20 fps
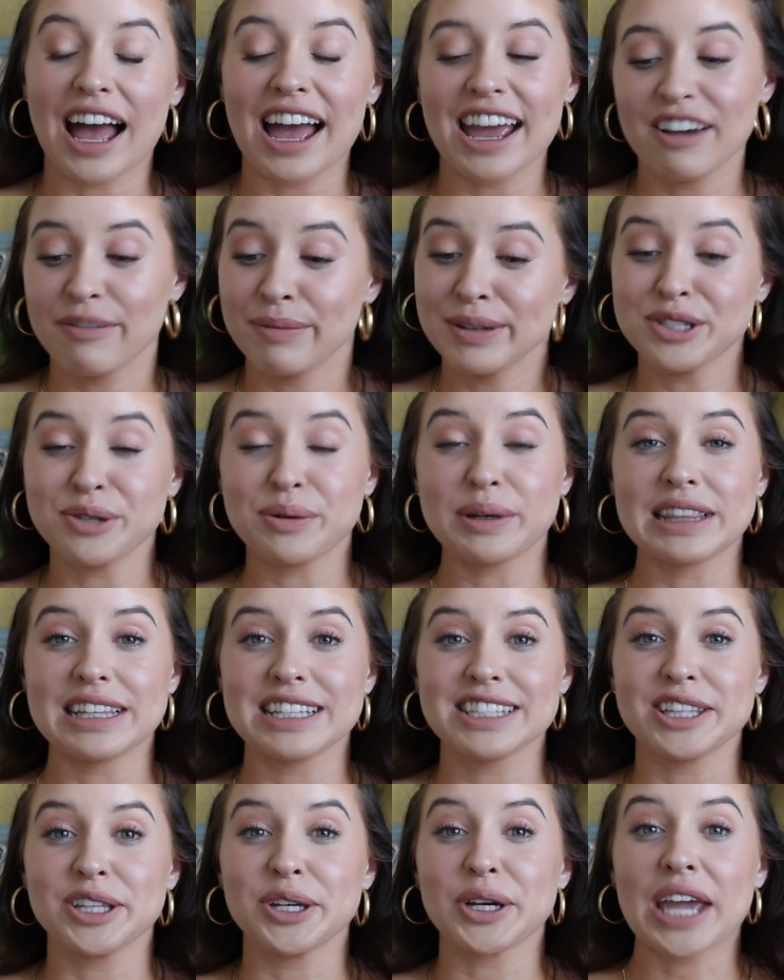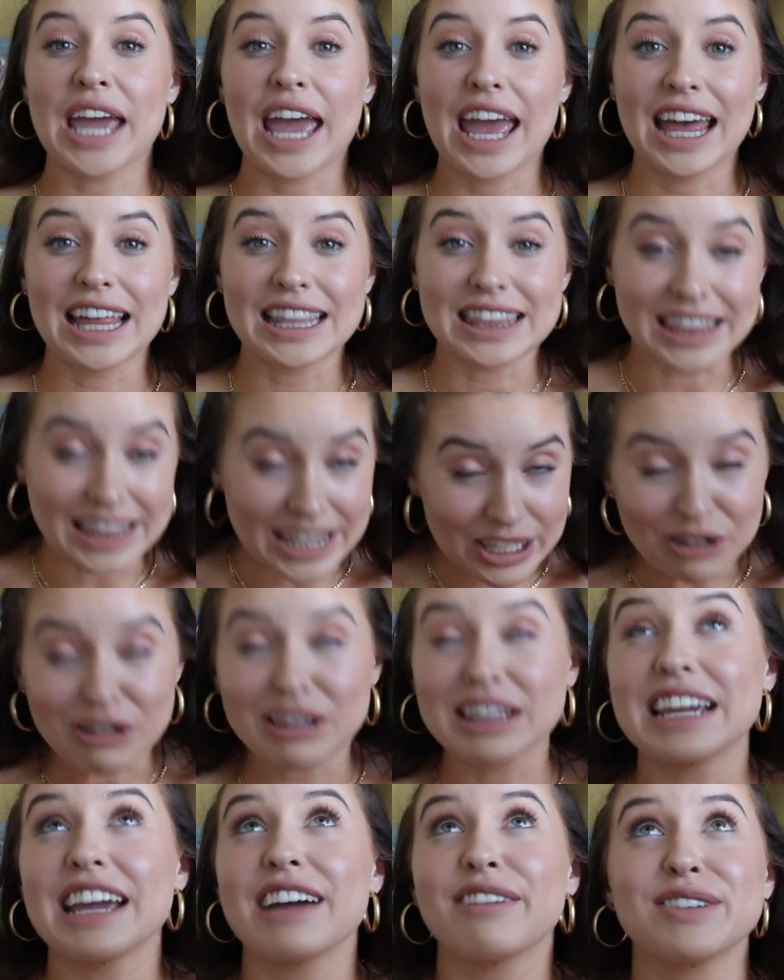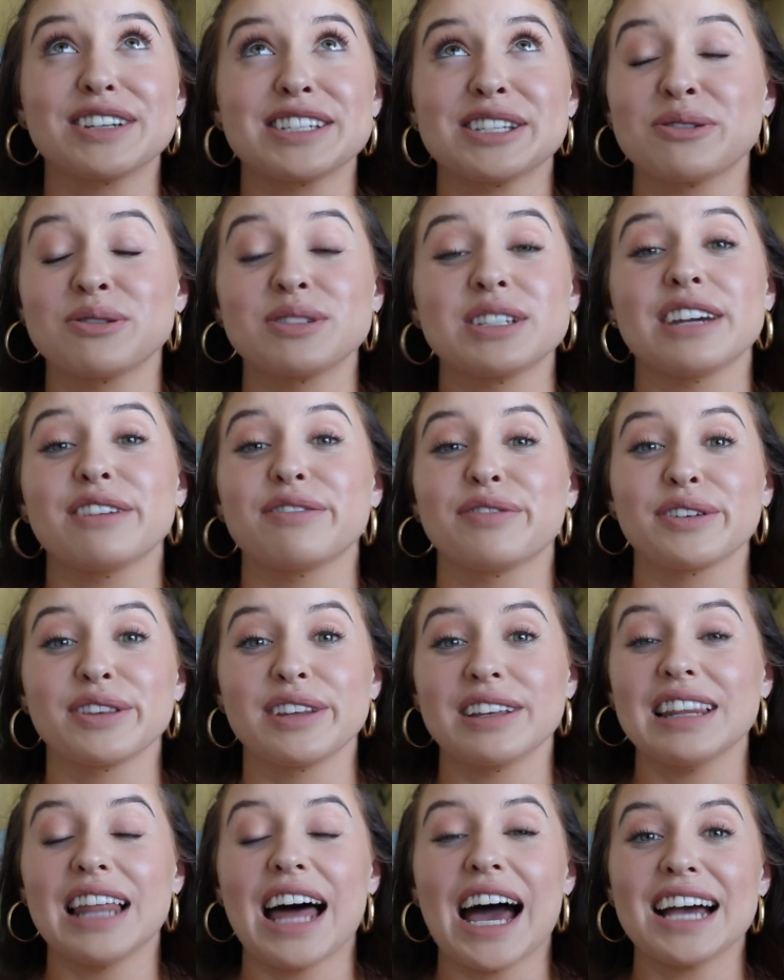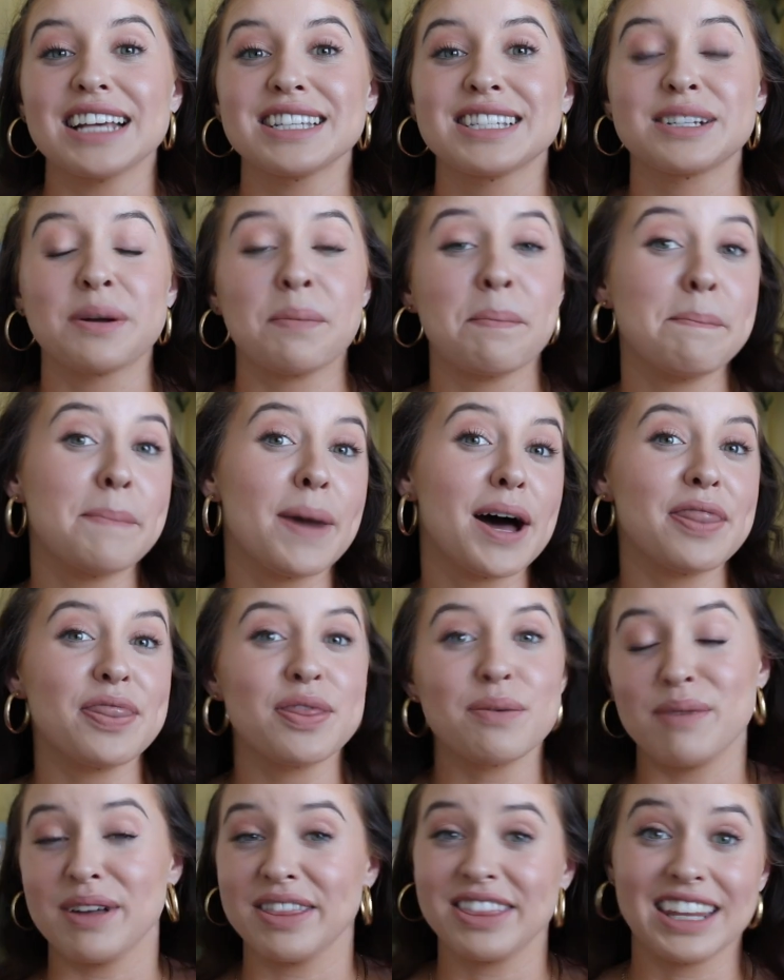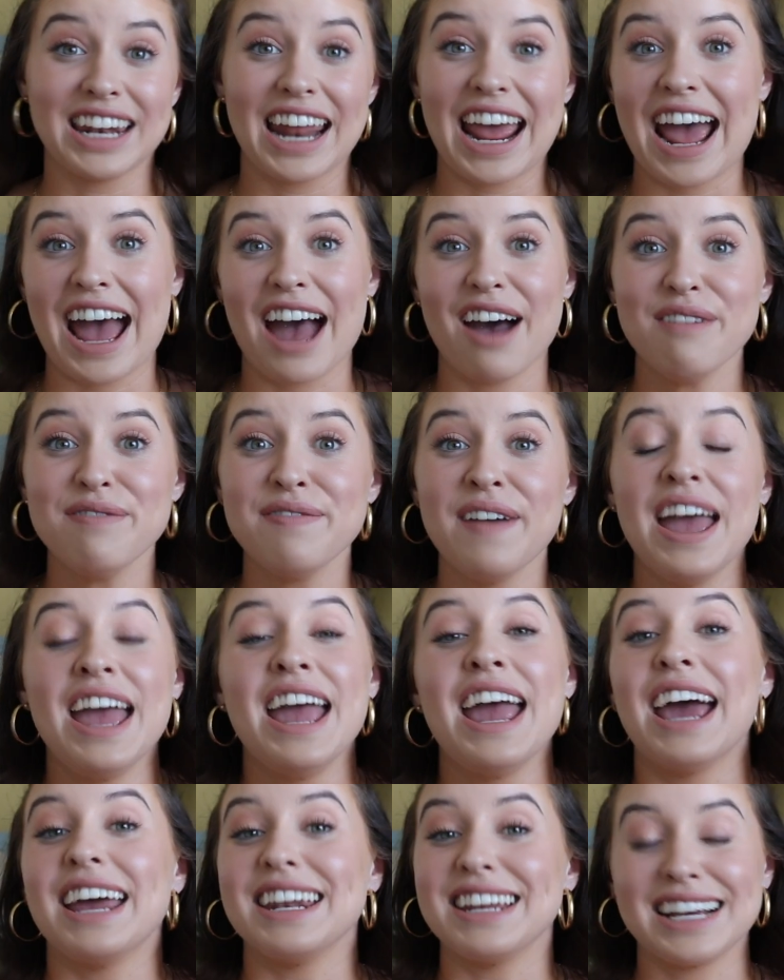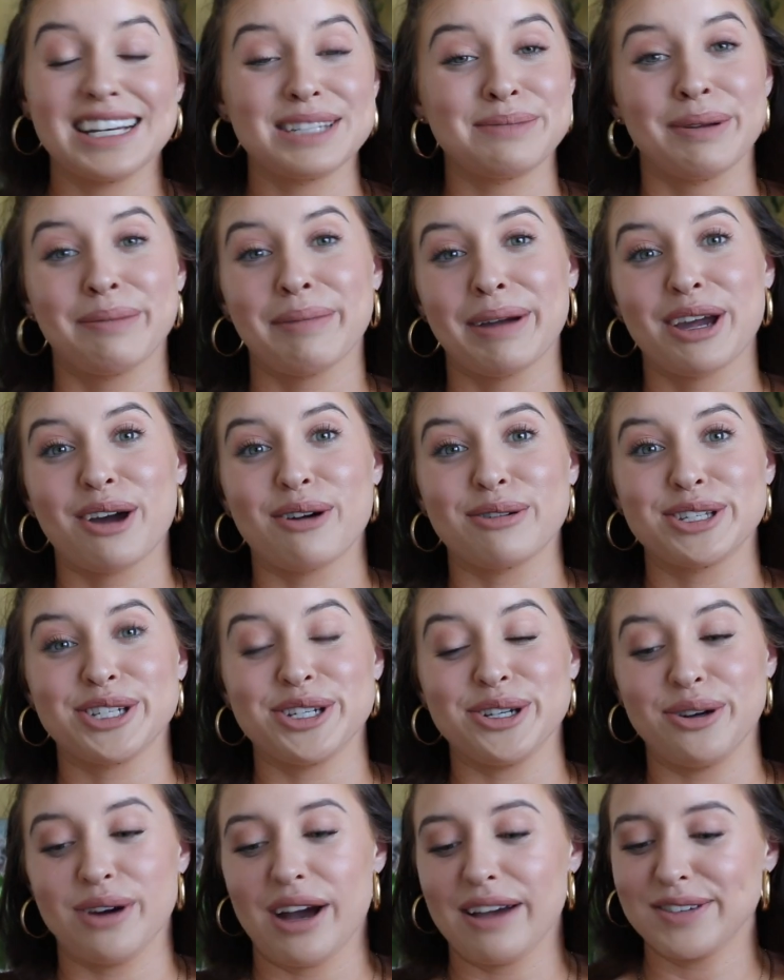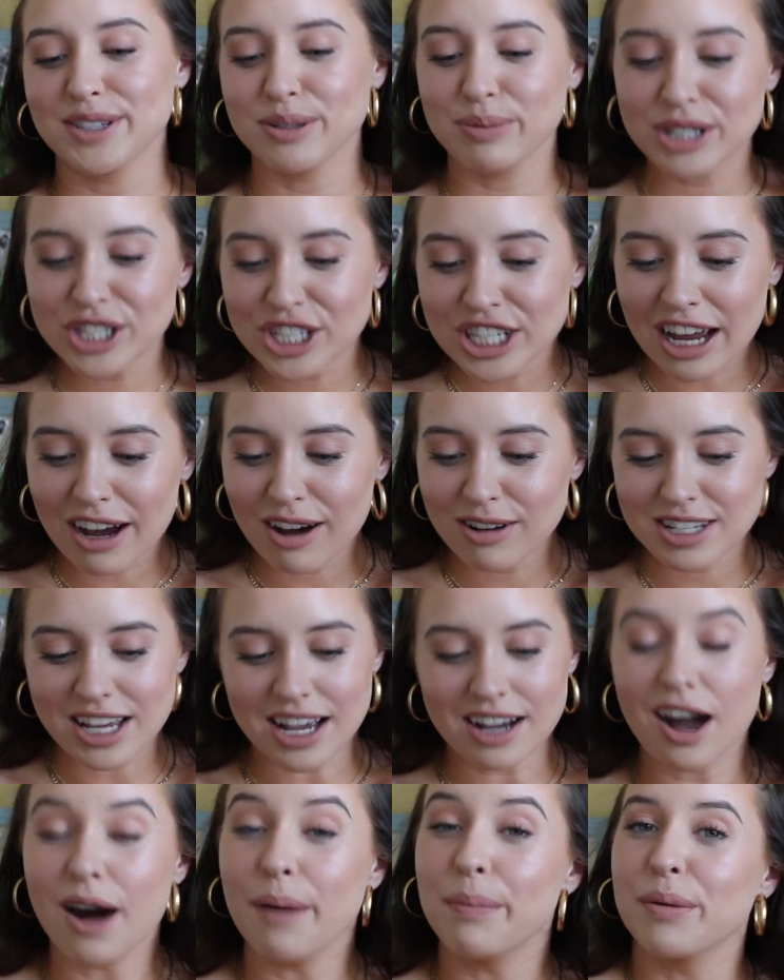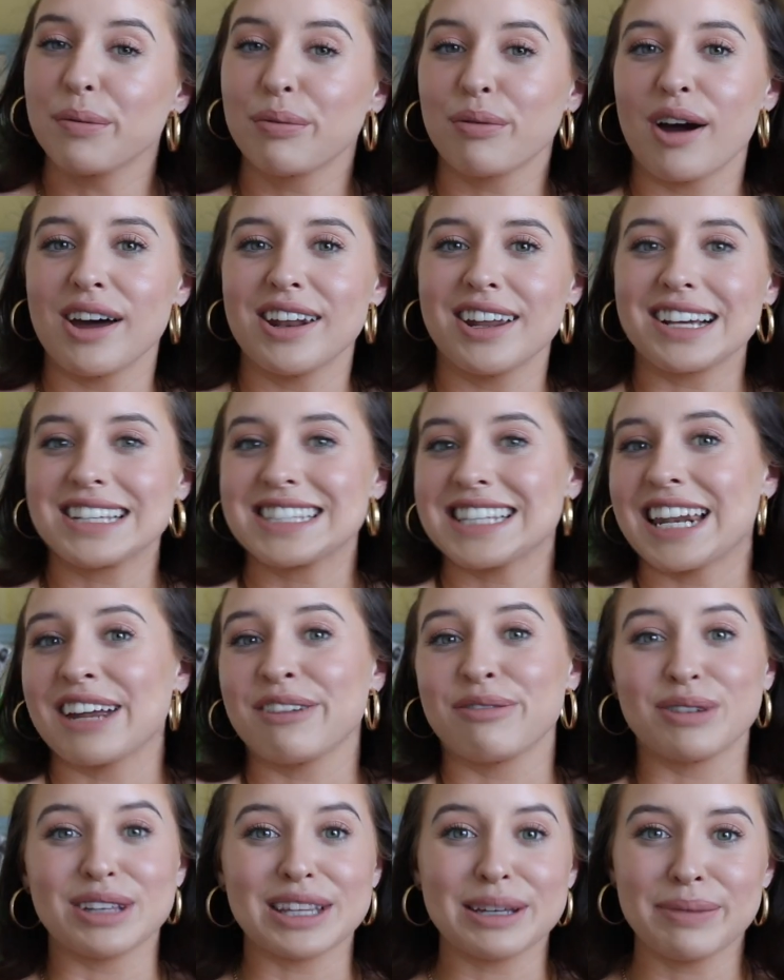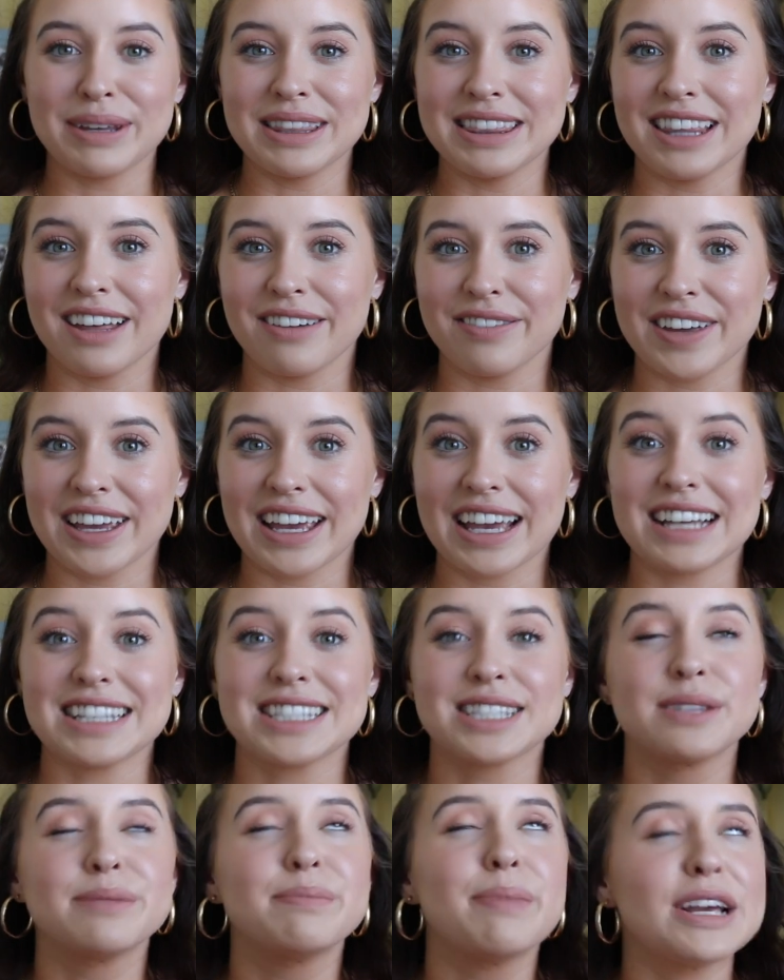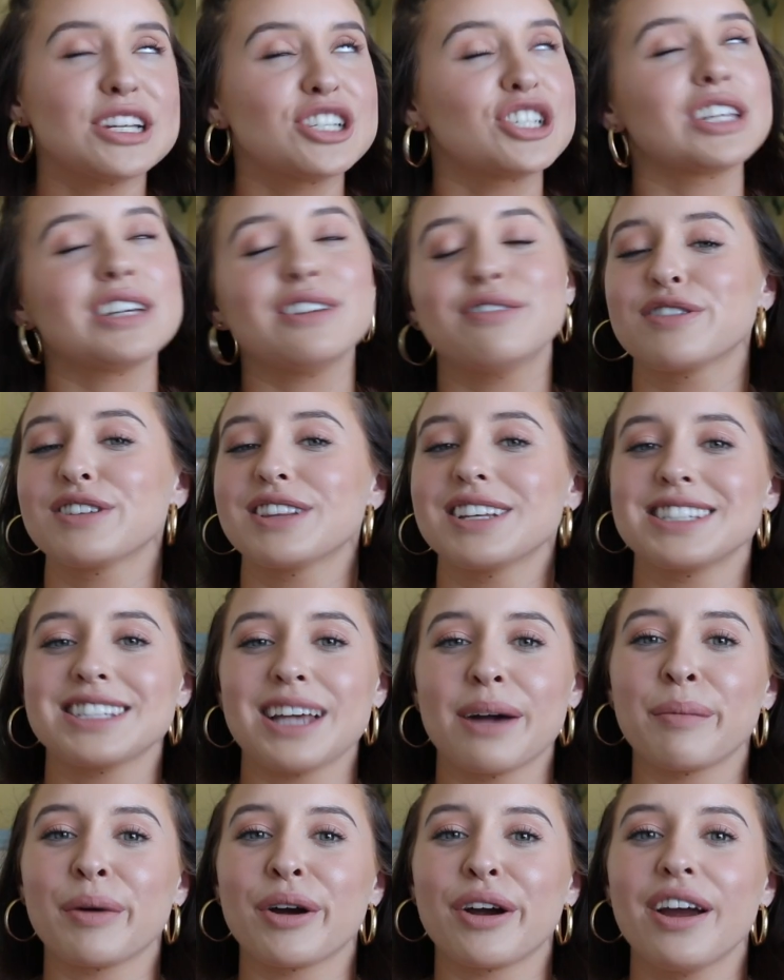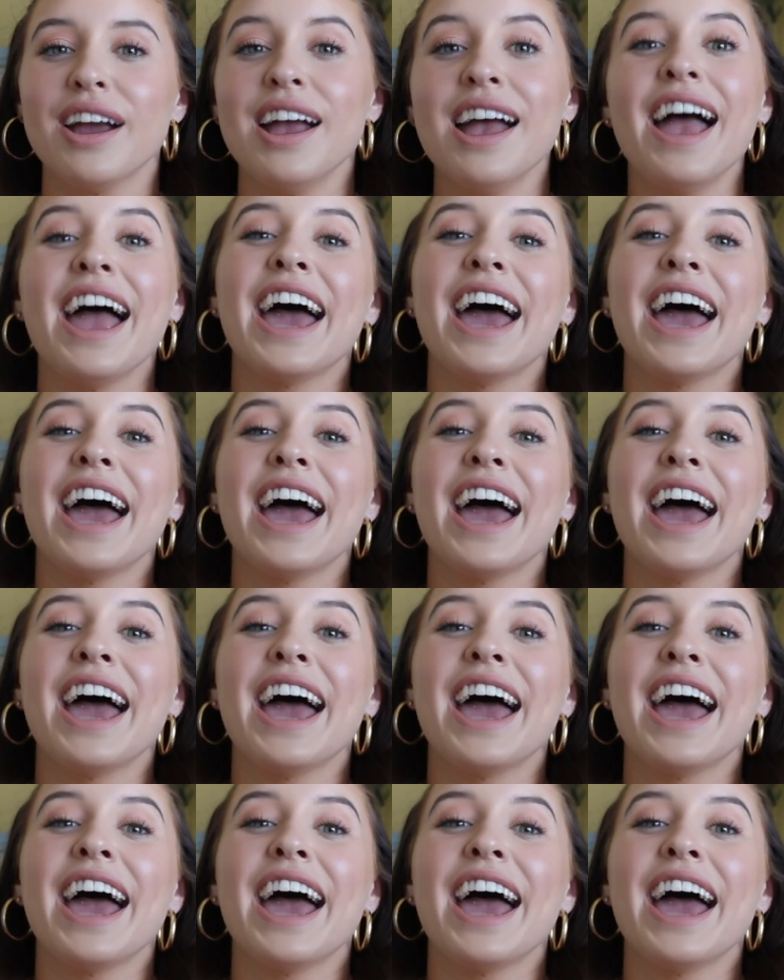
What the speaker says: I have been doing this look literally every single day for the last month and a half, and it has been my go-to. I've switched out a couple products that I've really been loving, especially for the summer,